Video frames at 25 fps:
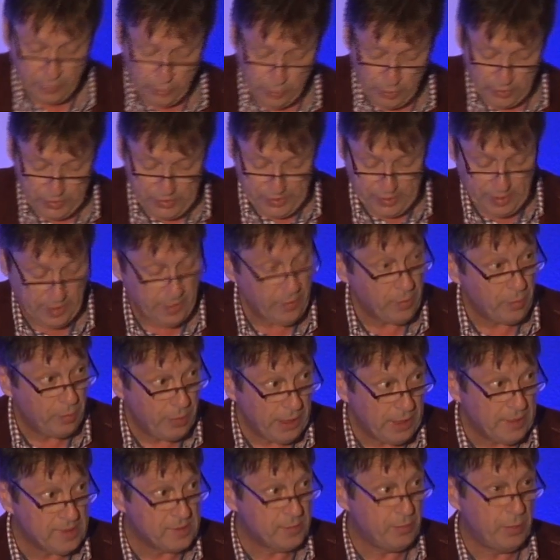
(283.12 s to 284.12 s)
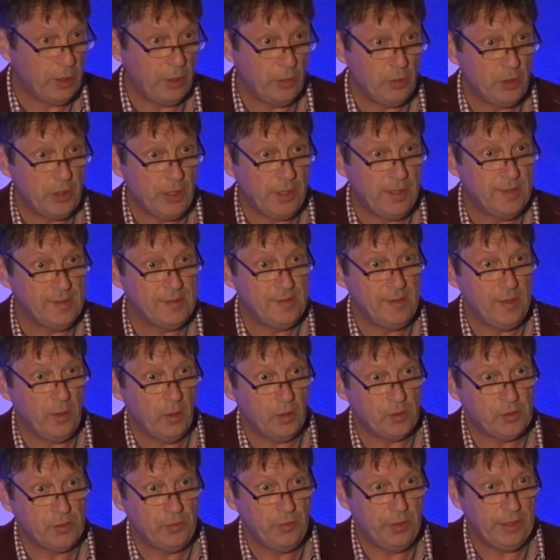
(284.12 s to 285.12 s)
course, the biggest project is the
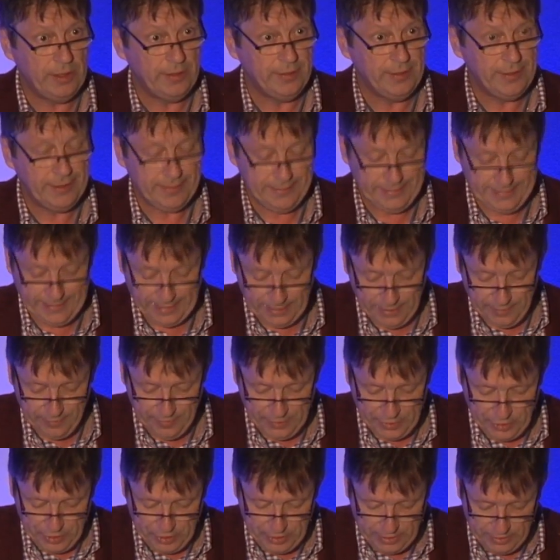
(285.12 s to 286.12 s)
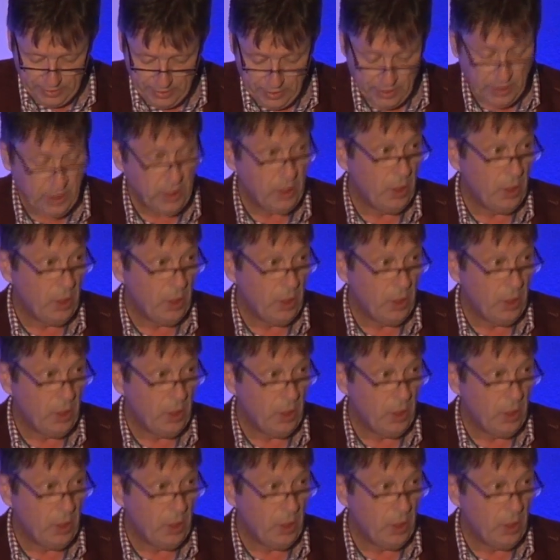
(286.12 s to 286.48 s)
Austrian television,